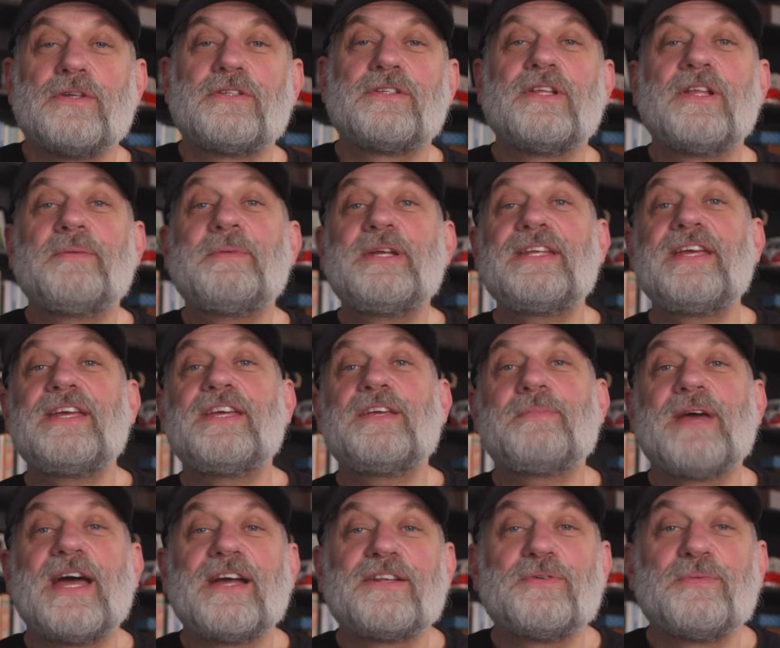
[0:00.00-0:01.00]
So let me take you
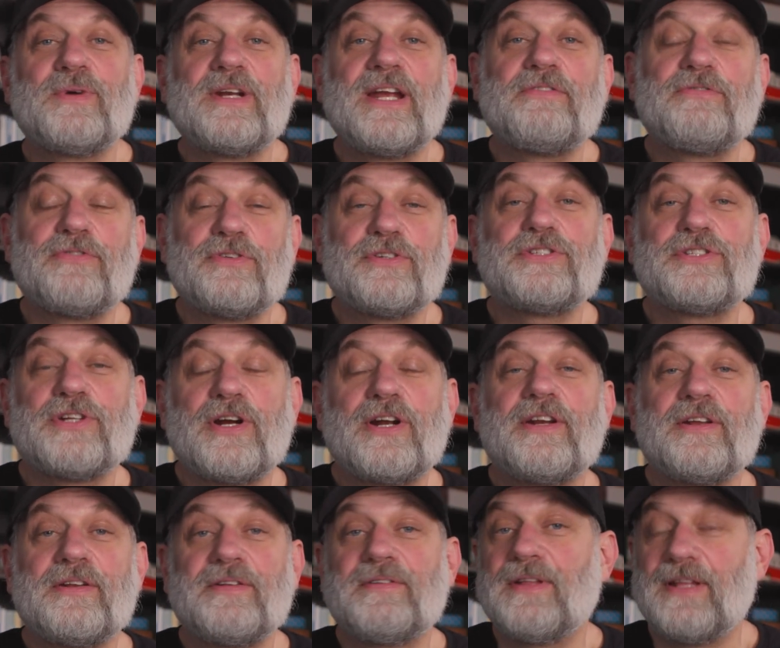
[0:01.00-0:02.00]
back to when I first
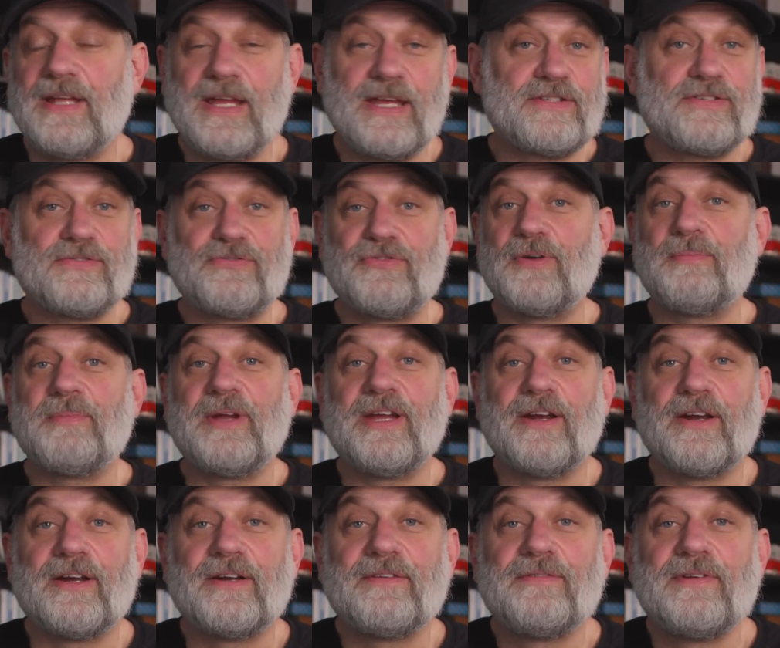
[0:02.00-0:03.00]
started as a
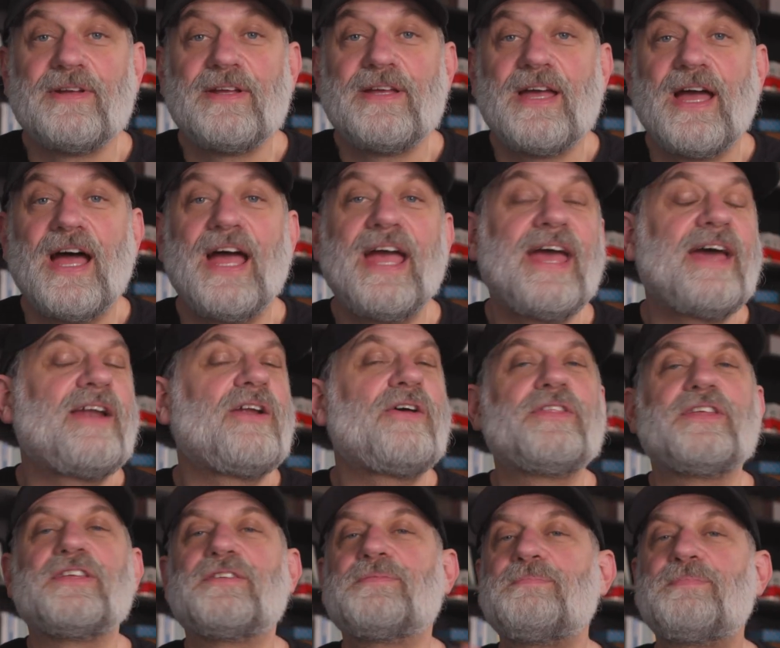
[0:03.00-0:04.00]
filmmaker. I had all
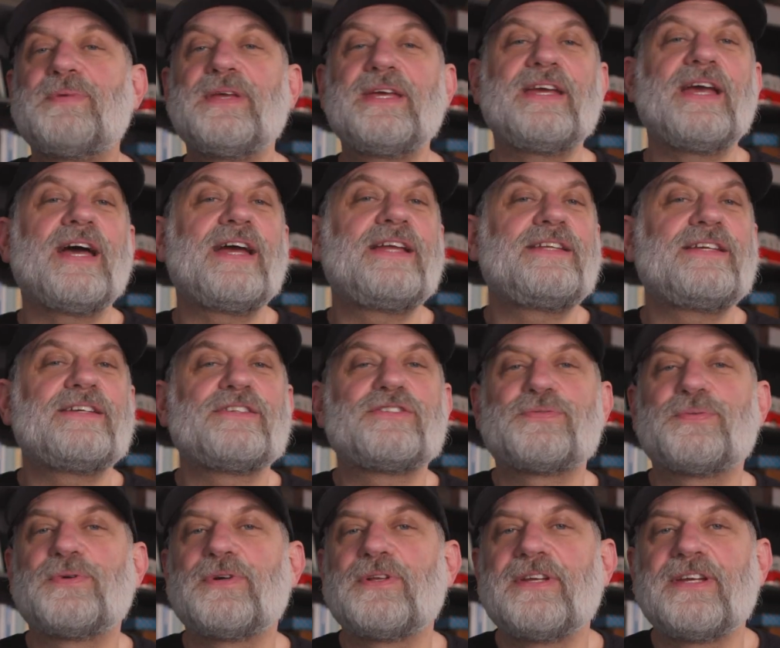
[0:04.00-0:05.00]
these big ideas
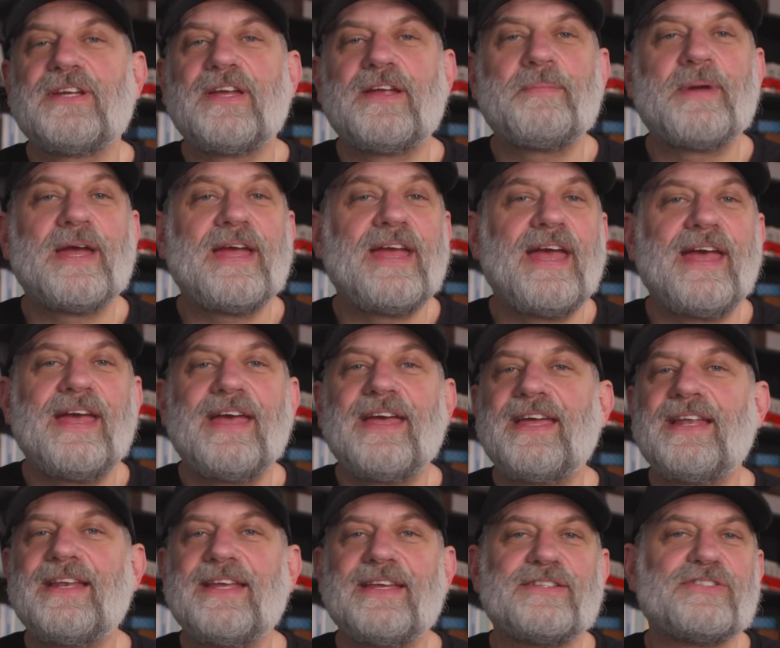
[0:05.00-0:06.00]
swirling in my
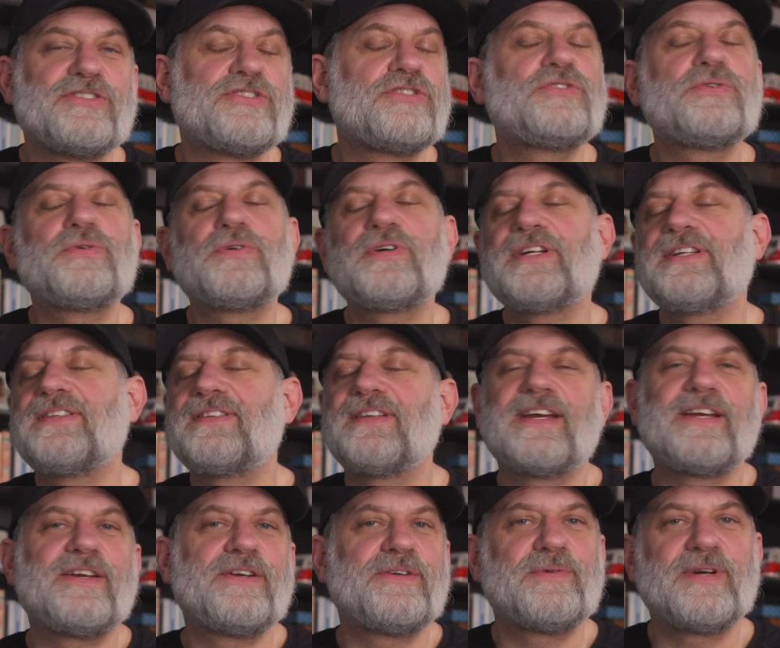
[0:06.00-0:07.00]
head and stories that
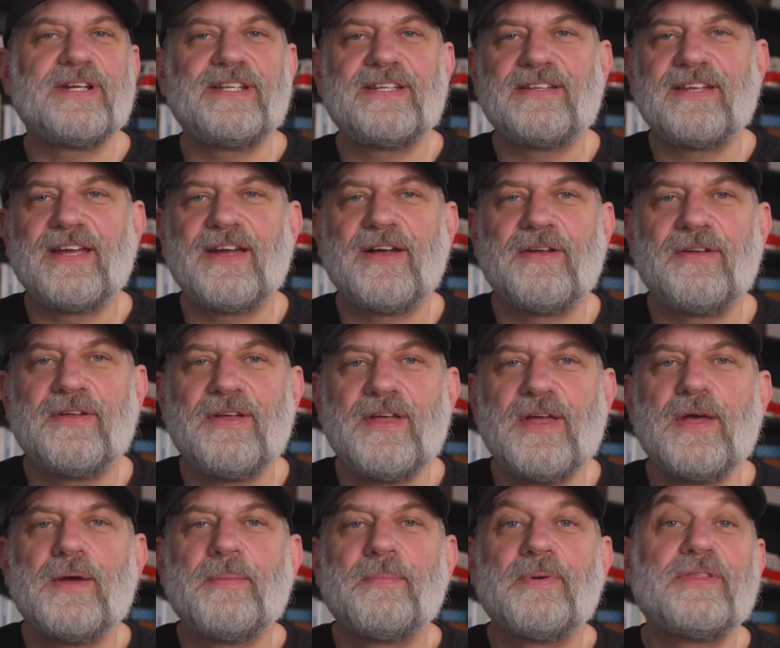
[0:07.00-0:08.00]
I couldn't wait to tell,
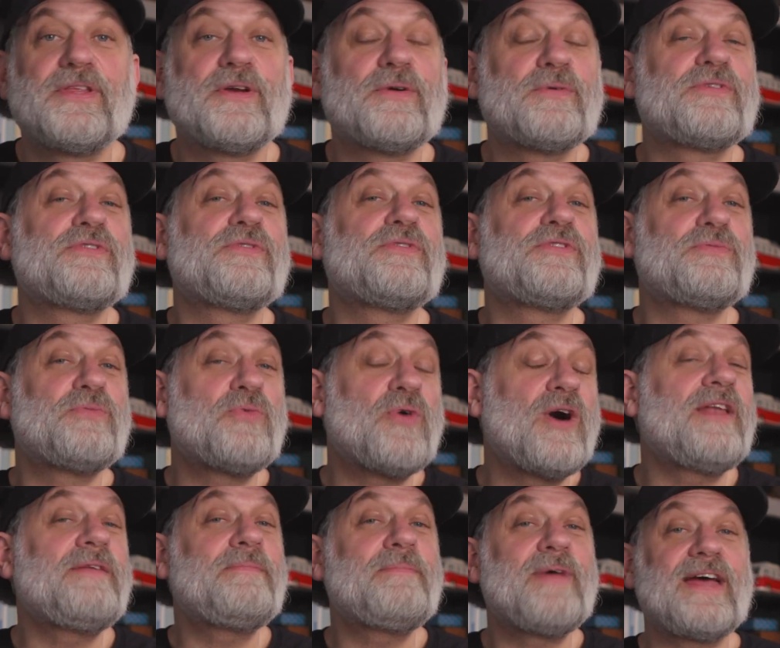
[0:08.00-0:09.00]
but there was this
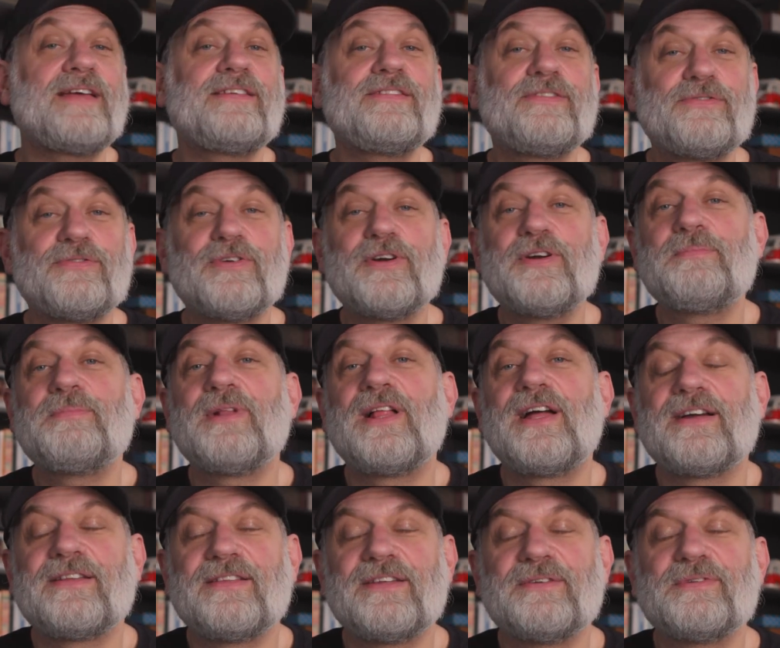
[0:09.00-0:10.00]
one massive
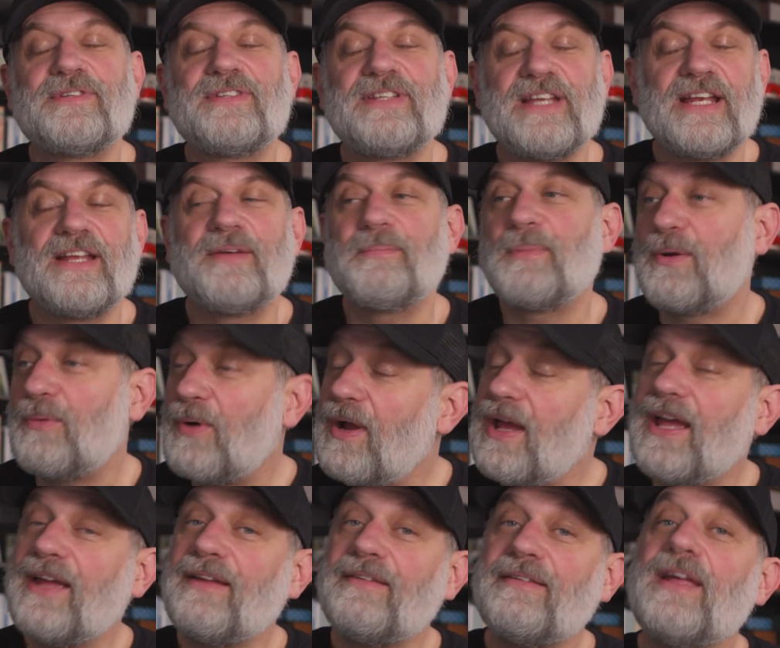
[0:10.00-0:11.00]
roadblock that was standing in my
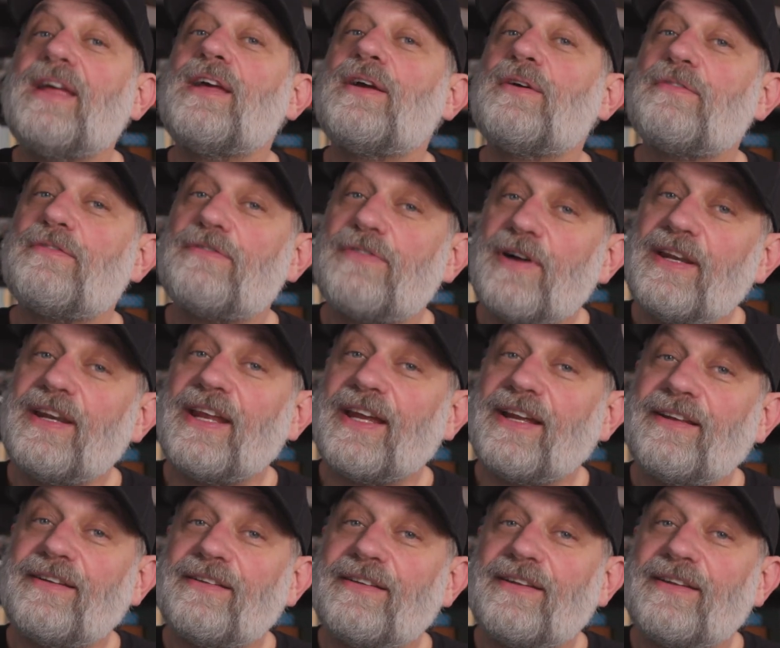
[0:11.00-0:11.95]
way: funding.